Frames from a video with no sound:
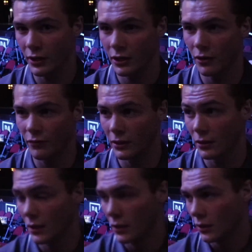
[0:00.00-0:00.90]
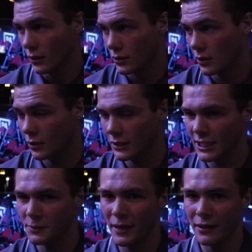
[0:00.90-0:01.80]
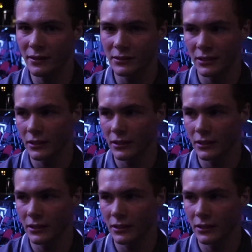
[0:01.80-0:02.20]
You know, I think the experience and